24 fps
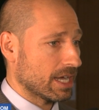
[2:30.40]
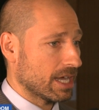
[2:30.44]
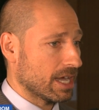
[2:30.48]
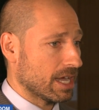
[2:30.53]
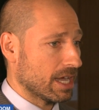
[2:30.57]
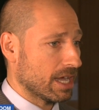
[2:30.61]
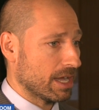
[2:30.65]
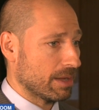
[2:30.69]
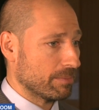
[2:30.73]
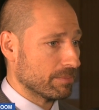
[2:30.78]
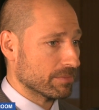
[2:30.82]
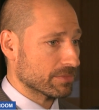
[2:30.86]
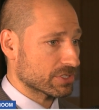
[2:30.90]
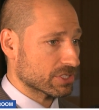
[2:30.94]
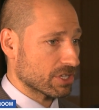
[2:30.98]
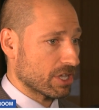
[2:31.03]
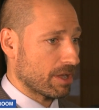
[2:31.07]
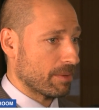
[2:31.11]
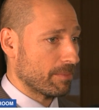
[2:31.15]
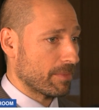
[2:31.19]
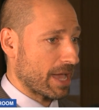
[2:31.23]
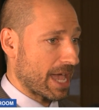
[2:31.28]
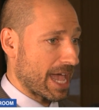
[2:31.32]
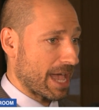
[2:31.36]
um,
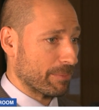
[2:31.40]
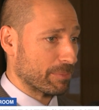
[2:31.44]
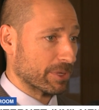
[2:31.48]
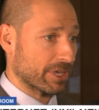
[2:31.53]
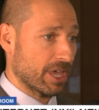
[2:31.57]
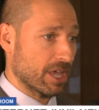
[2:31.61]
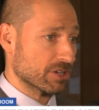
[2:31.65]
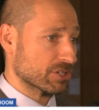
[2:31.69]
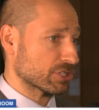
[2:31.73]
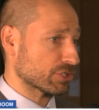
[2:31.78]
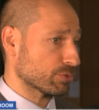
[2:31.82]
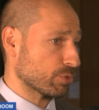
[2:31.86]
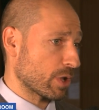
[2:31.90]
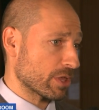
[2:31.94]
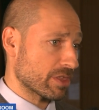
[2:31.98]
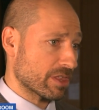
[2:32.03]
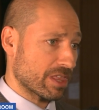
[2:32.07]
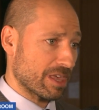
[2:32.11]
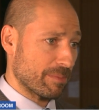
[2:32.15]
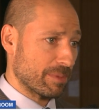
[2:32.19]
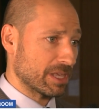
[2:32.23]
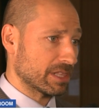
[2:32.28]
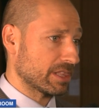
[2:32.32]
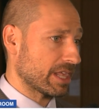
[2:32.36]
some applications, whether
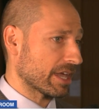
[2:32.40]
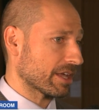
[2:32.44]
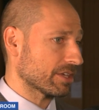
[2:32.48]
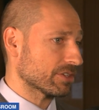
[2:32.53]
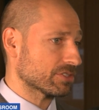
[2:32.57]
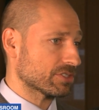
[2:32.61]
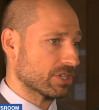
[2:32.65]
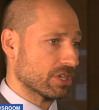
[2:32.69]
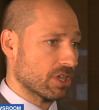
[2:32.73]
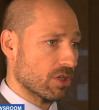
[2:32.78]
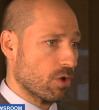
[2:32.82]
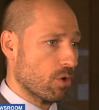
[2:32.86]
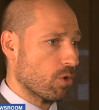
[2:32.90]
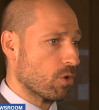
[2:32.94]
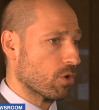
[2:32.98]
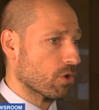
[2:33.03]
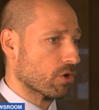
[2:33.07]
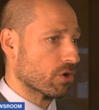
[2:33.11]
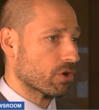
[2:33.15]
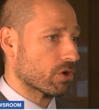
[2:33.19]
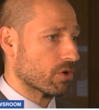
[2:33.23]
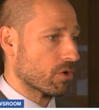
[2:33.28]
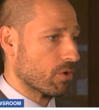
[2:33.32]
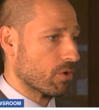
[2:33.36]
they be legacy
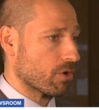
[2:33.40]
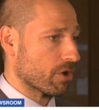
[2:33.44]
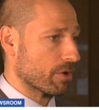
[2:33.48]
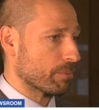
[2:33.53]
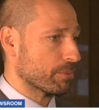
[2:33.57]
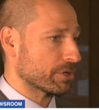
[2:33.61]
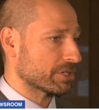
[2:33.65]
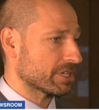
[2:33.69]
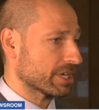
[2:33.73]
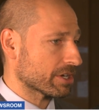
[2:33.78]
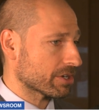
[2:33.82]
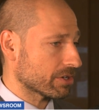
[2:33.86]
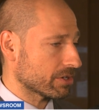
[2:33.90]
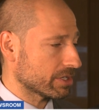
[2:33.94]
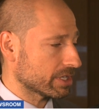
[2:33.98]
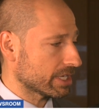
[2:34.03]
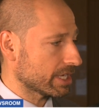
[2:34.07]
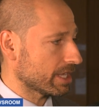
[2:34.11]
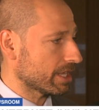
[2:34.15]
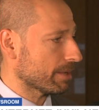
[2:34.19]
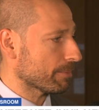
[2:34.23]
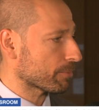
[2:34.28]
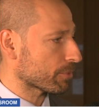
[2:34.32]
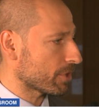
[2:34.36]
or, or
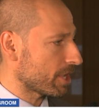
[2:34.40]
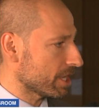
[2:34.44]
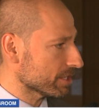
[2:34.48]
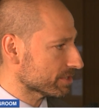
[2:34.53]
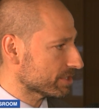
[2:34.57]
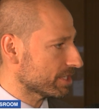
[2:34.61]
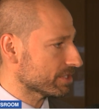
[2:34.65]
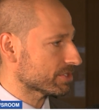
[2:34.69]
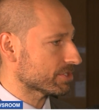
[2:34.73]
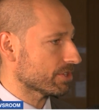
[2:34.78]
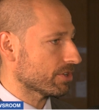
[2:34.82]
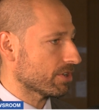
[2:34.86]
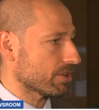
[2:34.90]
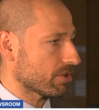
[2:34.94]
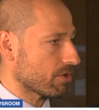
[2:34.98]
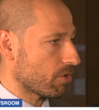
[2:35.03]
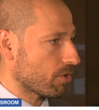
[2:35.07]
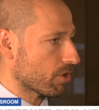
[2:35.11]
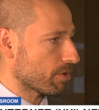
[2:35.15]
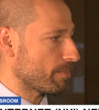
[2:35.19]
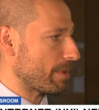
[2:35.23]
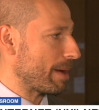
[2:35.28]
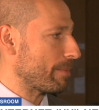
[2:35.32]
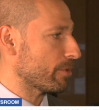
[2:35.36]
particularly processor
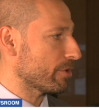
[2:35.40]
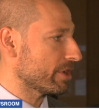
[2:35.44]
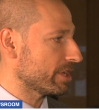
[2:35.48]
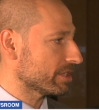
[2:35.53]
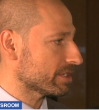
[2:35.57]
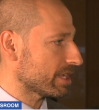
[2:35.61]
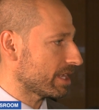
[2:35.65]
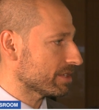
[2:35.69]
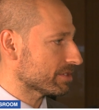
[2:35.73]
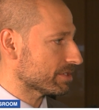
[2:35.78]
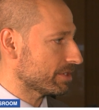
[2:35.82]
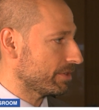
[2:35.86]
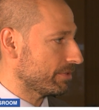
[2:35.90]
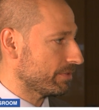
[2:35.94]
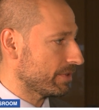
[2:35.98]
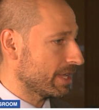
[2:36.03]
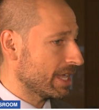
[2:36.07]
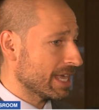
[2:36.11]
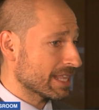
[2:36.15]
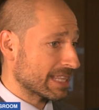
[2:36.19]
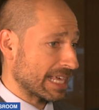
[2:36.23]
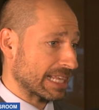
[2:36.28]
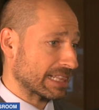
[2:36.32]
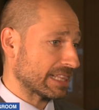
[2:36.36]
or memory intensive,
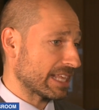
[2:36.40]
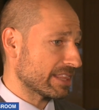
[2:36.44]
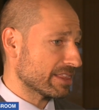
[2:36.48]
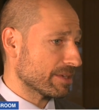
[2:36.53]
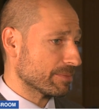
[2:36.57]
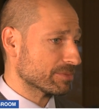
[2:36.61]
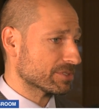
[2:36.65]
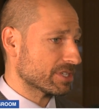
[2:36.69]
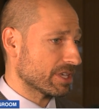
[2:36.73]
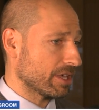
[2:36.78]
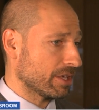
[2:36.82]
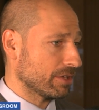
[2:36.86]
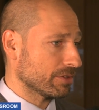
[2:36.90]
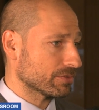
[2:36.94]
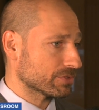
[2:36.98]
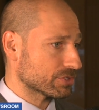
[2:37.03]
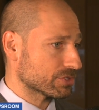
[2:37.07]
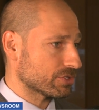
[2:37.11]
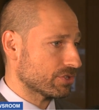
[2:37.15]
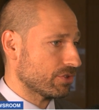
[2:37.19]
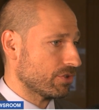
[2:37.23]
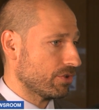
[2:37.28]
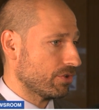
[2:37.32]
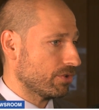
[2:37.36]
that lend
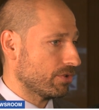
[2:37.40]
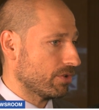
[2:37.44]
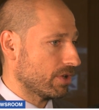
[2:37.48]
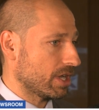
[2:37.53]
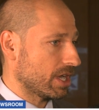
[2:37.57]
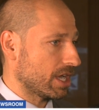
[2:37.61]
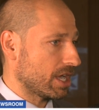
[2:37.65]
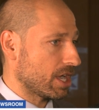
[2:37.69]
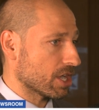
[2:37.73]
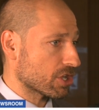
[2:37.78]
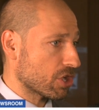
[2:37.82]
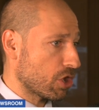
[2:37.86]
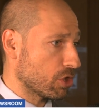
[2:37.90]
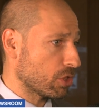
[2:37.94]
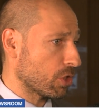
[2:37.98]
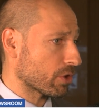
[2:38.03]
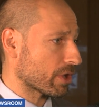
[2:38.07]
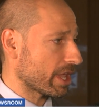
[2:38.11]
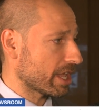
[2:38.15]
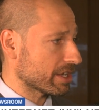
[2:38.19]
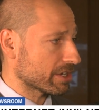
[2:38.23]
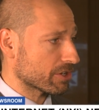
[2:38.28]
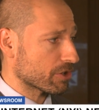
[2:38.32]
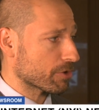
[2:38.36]
themselves to uh, a
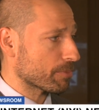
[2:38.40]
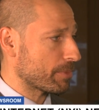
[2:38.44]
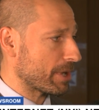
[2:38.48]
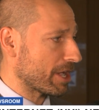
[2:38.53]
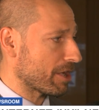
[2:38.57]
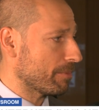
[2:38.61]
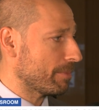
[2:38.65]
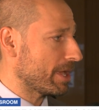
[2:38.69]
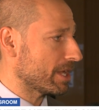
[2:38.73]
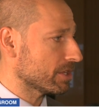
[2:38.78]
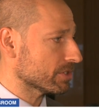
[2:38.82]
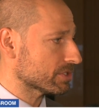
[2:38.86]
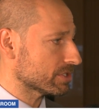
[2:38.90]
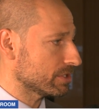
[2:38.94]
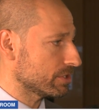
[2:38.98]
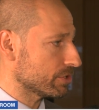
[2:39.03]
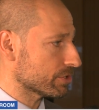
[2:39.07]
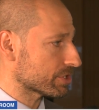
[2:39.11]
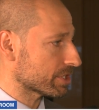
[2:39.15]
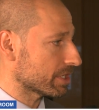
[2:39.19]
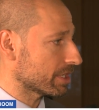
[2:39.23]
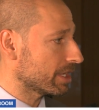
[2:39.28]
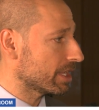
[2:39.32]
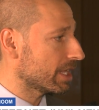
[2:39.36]
co-located or bare metal
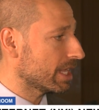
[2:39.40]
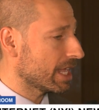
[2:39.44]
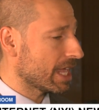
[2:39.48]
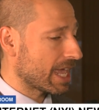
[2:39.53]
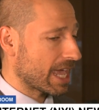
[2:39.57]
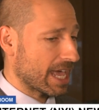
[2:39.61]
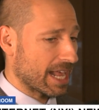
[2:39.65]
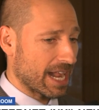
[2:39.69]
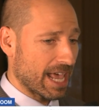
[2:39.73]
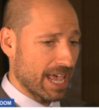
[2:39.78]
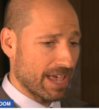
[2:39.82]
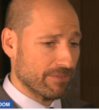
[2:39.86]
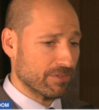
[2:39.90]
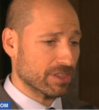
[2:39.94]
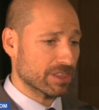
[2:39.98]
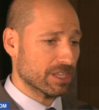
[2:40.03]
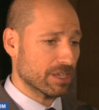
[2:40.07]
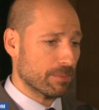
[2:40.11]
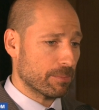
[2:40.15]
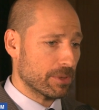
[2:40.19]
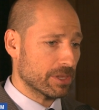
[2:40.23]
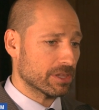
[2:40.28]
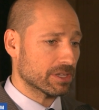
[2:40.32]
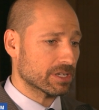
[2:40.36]
solution. And having the
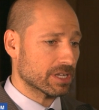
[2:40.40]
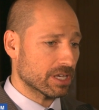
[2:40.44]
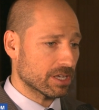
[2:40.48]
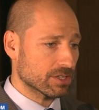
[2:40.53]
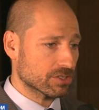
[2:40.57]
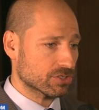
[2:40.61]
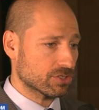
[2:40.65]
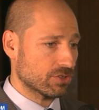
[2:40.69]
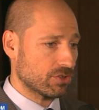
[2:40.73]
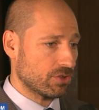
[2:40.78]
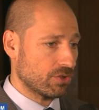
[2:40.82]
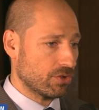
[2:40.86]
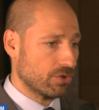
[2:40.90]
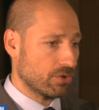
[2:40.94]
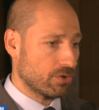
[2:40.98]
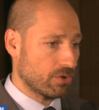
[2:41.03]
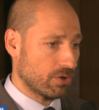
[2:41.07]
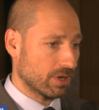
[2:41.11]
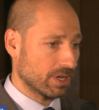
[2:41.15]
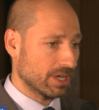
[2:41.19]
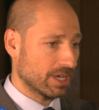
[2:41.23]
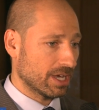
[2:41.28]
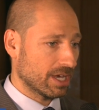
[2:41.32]
ability to